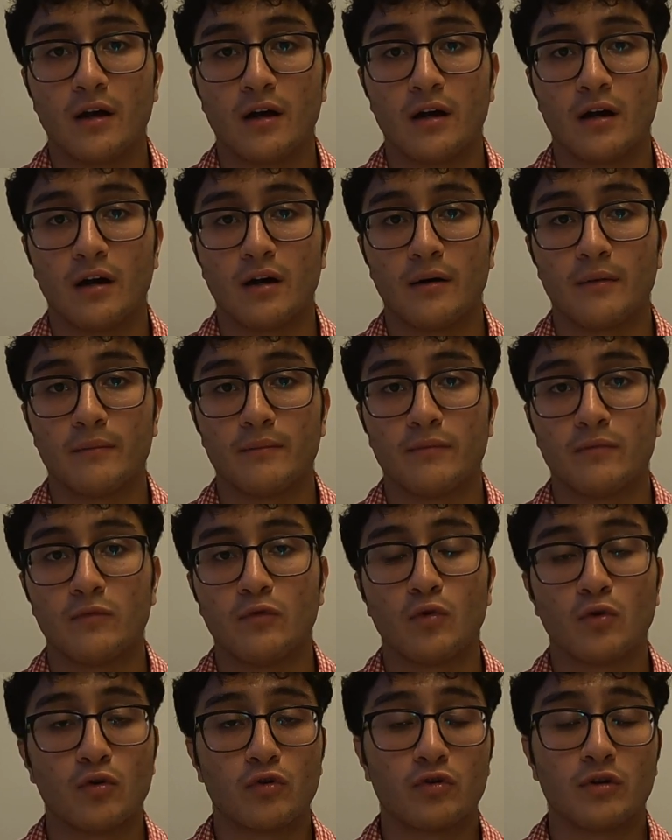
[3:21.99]

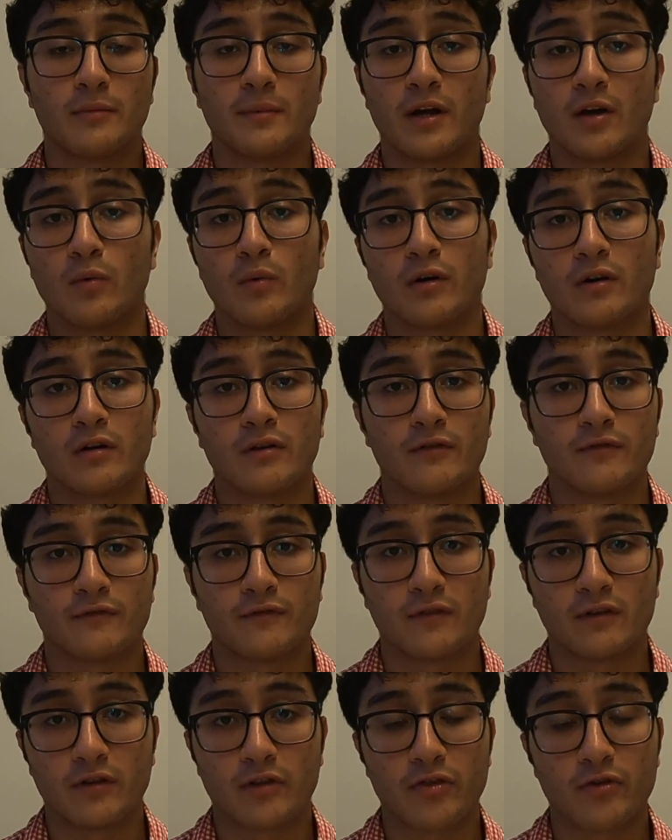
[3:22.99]
Nor am I aware
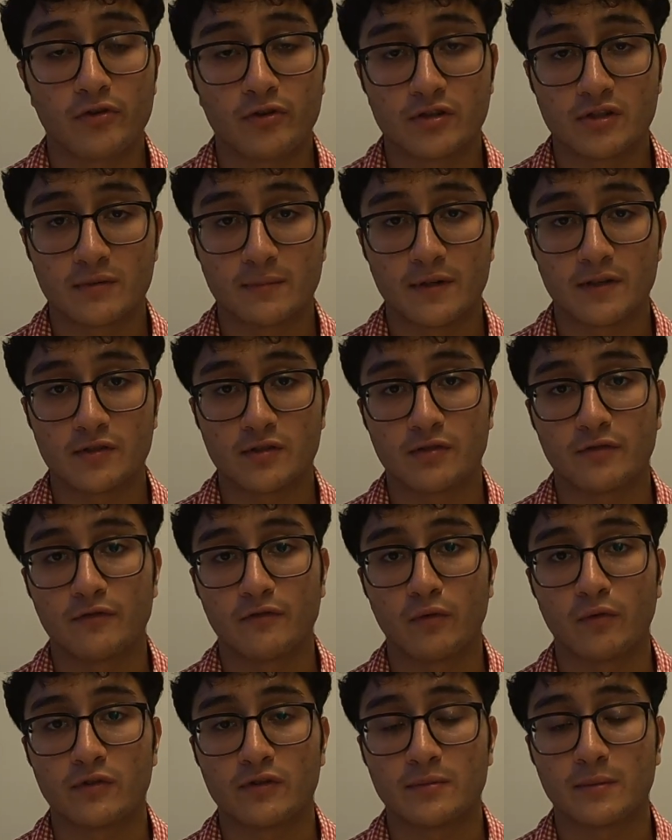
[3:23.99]
of the third semester and
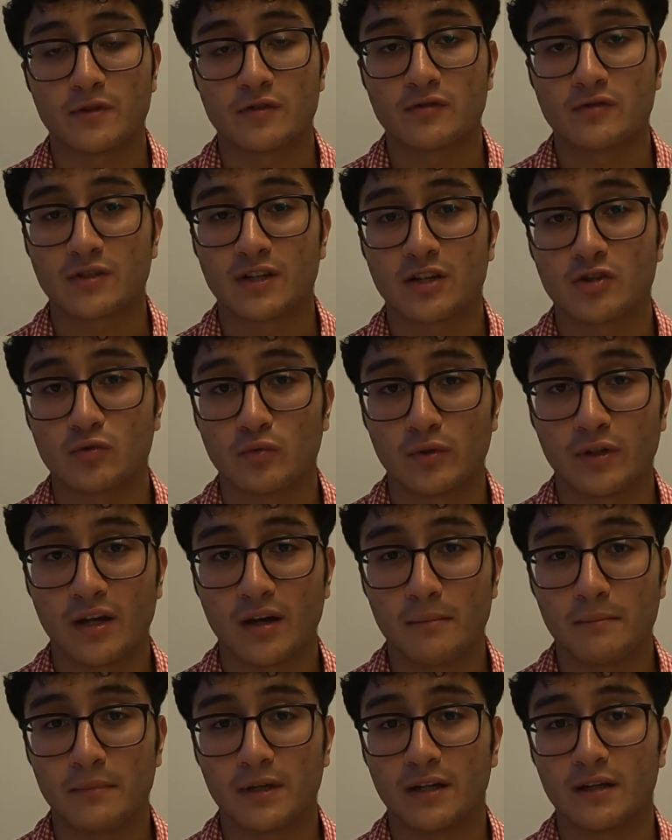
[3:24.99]
fourth semester schedule
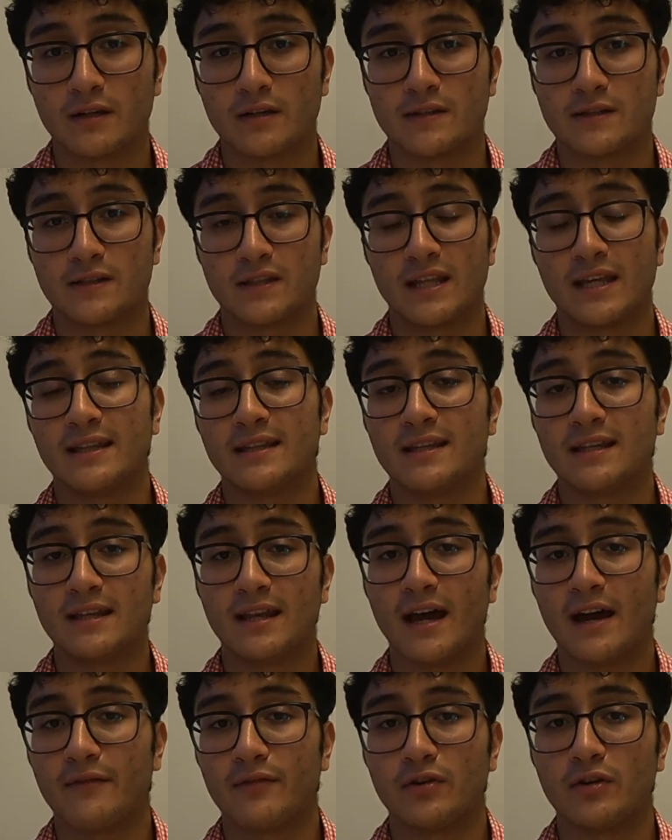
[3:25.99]
yet, because they
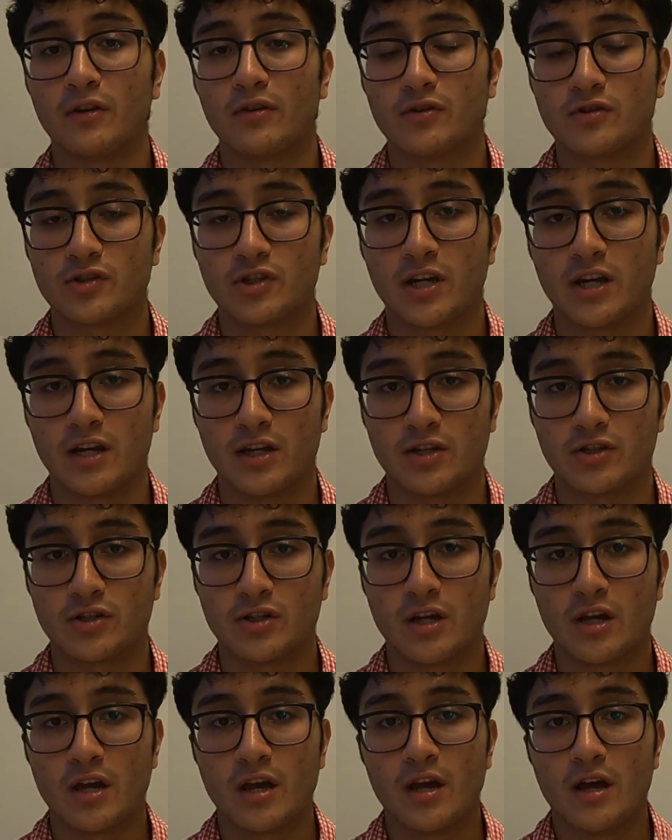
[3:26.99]
did have another
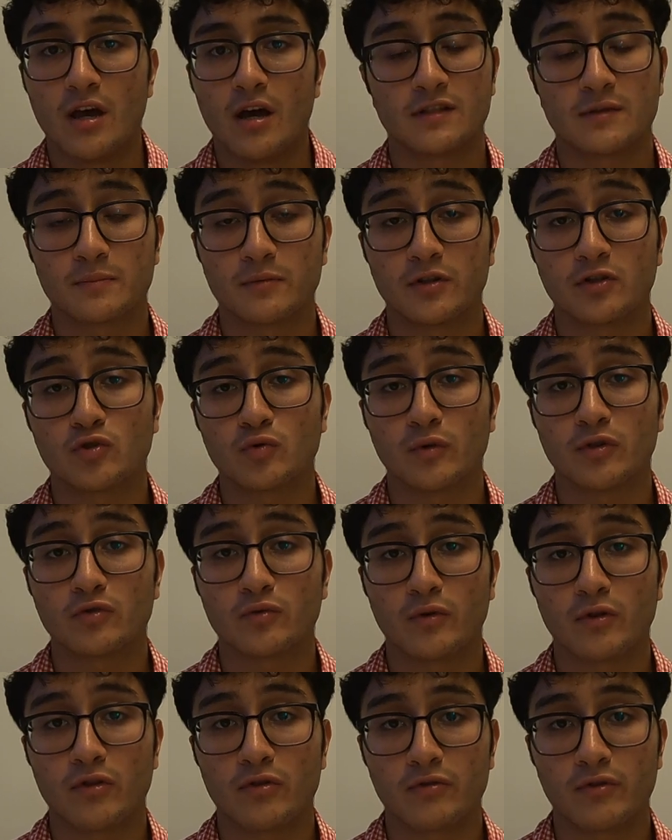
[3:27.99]
change. Spring
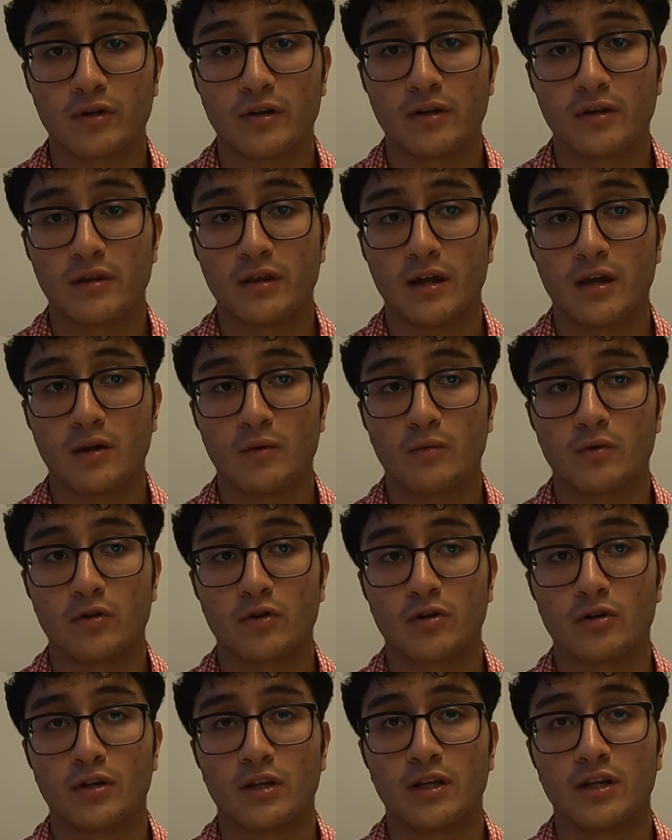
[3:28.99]
2023, they
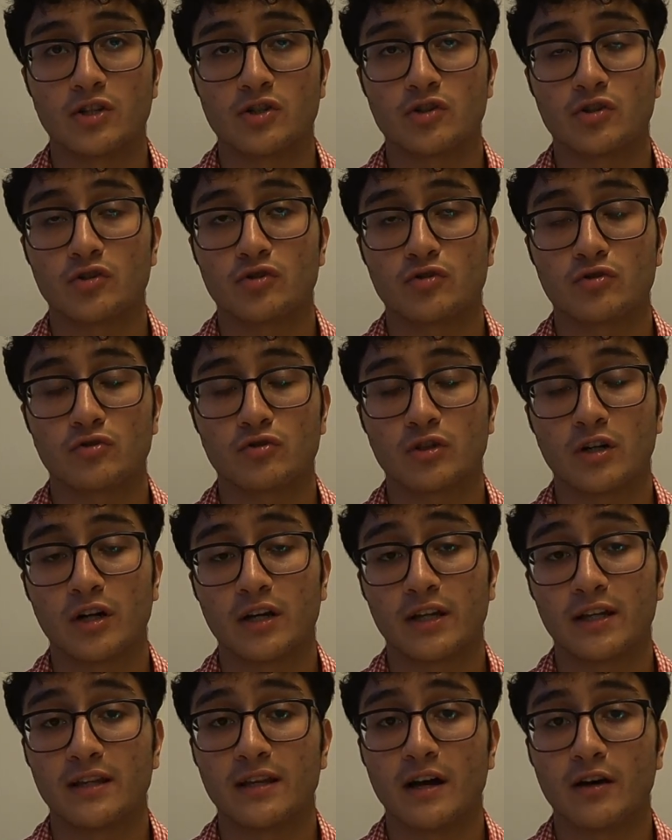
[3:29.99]
were initially
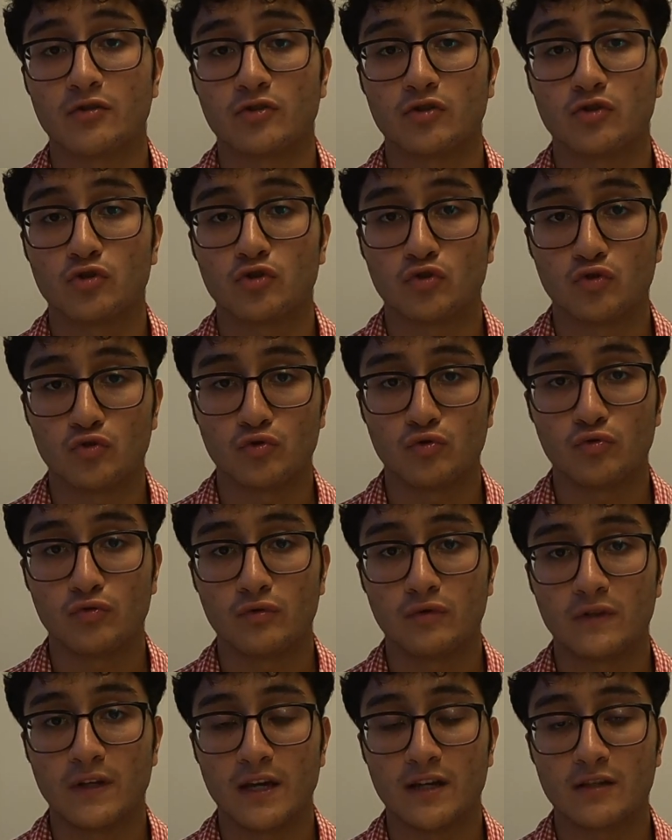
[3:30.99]
cutting it down to 2
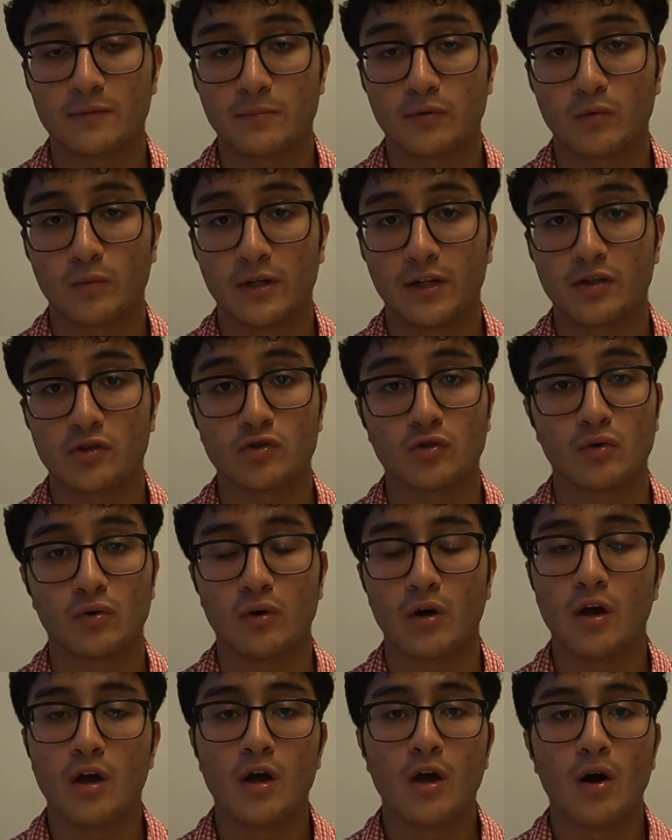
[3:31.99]
days per week,
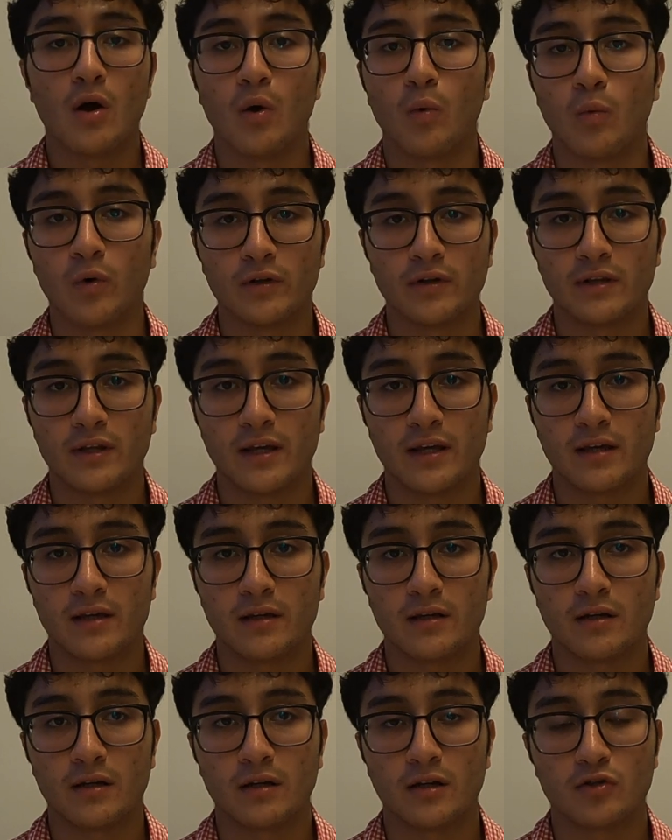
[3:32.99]
so one
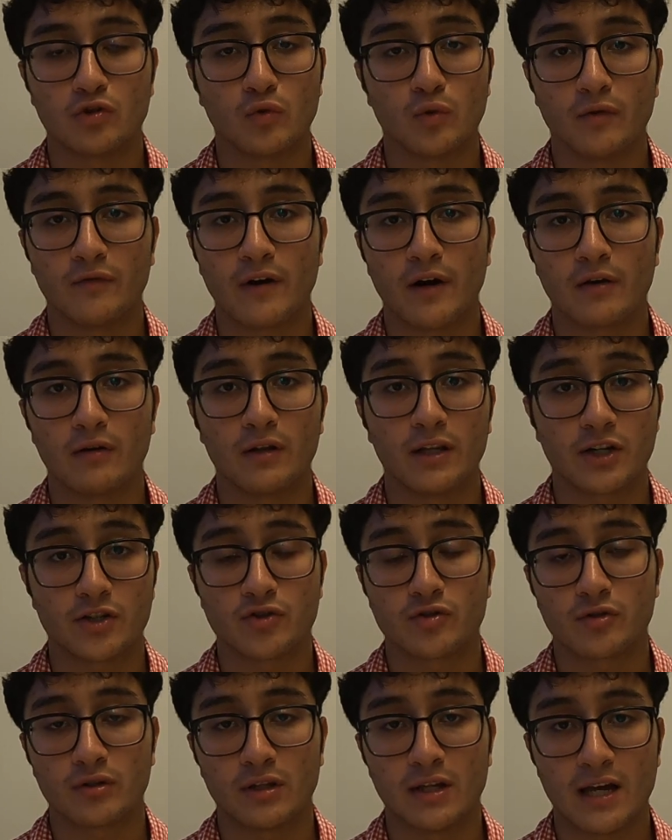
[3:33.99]
day, a 12-hour
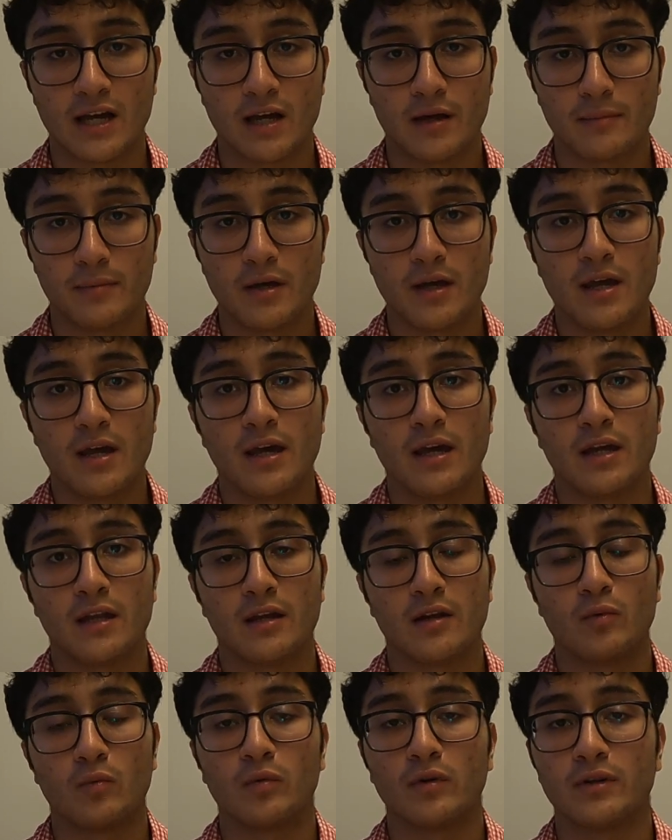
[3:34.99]
lecture and lab,
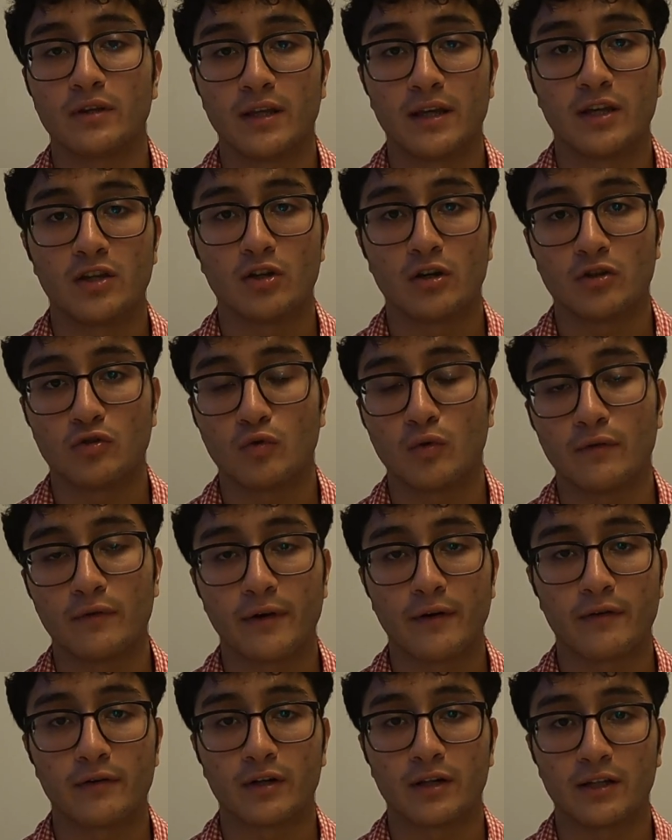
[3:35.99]
and then one day, a
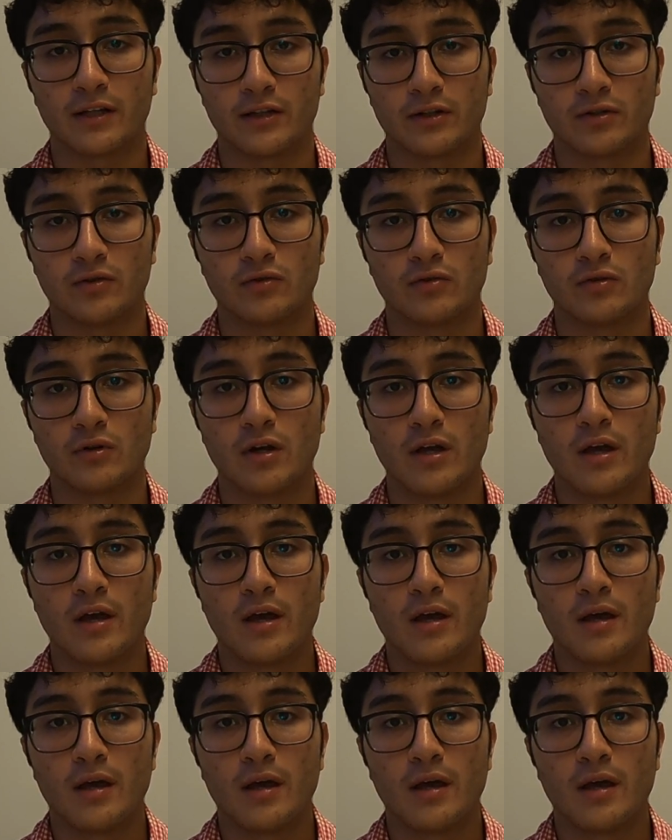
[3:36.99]
12-hour clinical.